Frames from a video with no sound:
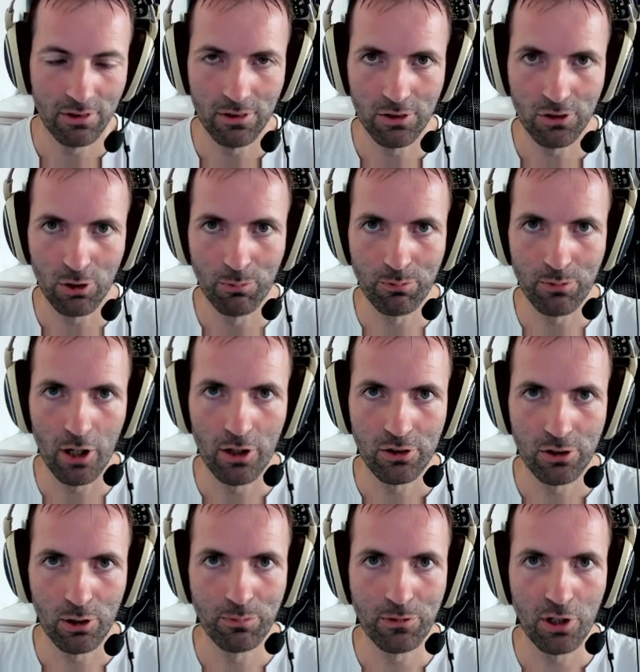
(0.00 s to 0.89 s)
sometimes
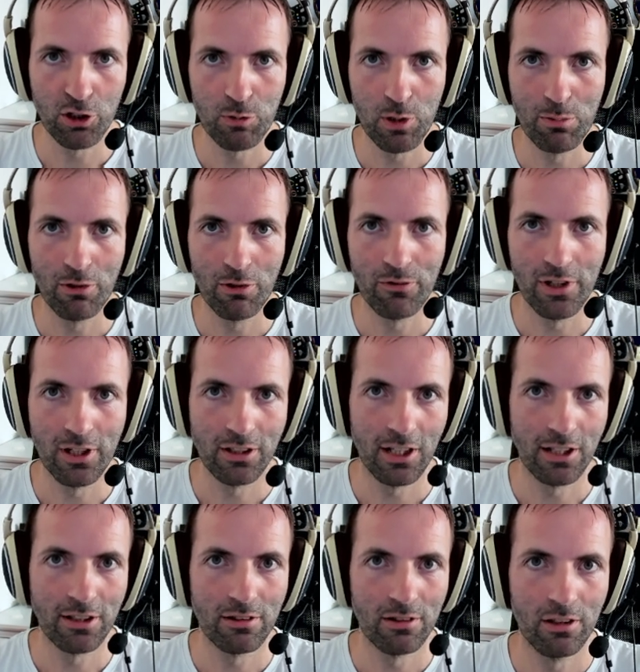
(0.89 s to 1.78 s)
sometimes people think
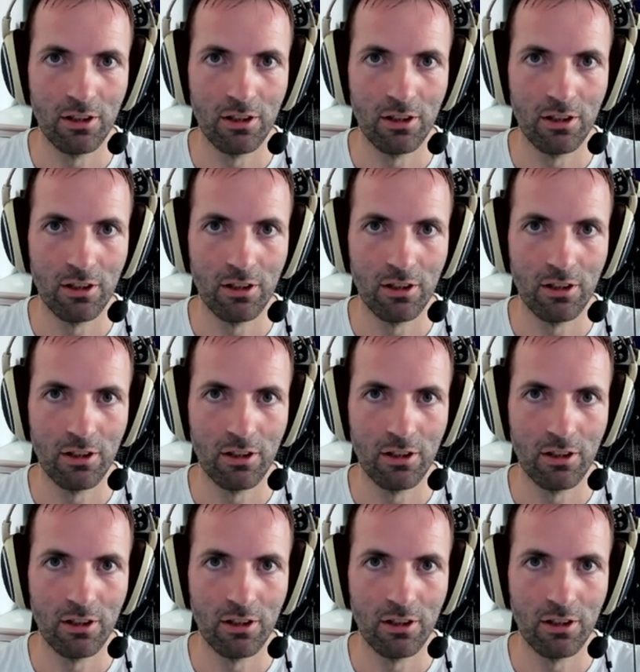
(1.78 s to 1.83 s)
that